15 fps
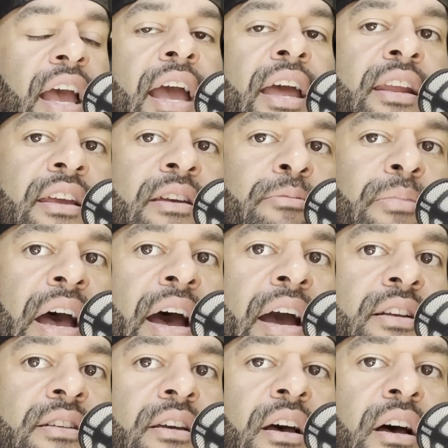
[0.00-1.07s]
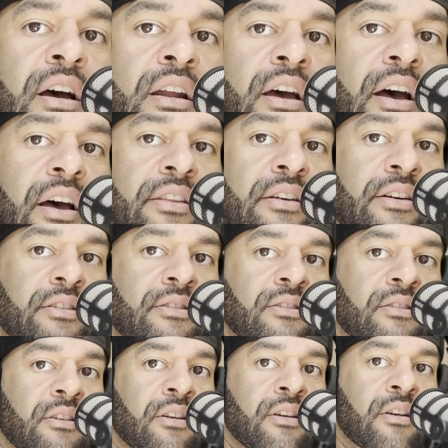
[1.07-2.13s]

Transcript: an impact on others.